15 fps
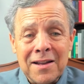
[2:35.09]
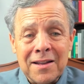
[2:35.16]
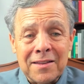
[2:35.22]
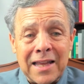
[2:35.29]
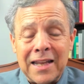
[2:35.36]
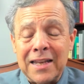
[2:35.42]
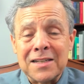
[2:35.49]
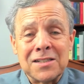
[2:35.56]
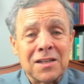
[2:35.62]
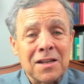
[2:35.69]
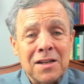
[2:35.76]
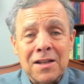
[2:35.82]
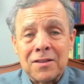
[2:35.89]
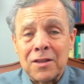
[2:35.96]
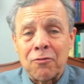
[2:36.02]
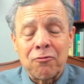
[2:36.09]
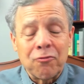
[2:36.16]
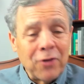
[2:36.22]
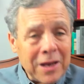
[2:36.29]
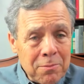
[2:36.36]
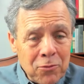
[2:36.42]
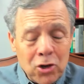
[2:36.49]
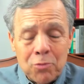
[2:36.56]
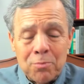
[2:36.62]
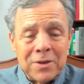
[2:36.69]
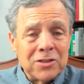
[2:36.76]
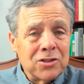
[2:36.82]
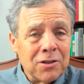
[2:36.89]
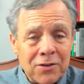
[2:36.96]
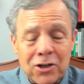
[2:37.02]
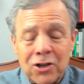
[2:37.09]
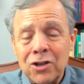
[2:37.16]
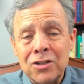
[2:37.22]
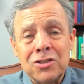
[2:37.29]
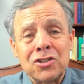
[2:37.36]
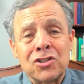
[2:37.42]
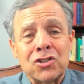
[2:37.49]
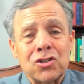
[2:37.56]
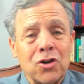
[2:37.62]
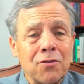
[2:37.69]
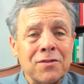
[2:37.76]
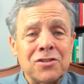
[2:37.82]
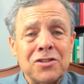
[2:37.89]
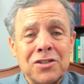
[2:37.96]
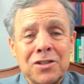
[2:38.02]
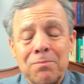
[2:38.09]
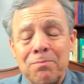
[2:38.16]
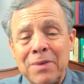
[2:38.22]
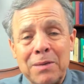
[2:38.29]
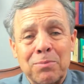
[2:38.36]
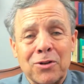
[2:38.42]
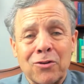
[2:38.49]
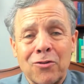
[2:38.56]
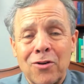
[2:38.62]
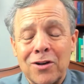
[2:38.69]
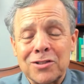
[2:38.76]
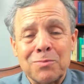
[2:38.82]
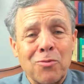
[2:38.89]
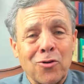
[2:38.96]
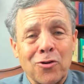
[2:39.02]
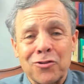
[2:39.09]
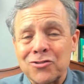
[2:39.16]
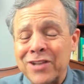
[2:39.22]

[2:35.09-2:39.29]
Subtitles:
That is, the free movements of goods, services, and people across borders.